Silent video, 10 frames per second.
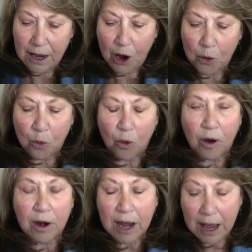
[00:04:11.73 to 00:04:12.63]

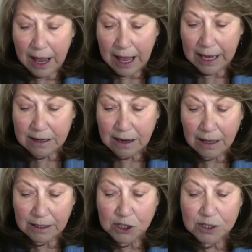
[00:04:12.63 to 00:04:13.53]
Award
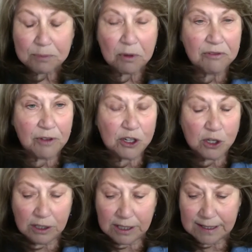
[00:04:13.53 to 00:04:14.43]
acknowledges
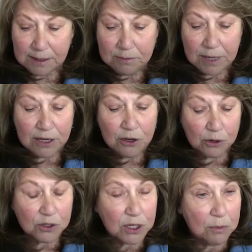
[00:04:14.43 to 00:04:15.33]
professionalism in
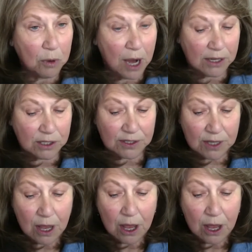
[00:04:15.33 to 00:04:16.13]
nursing practice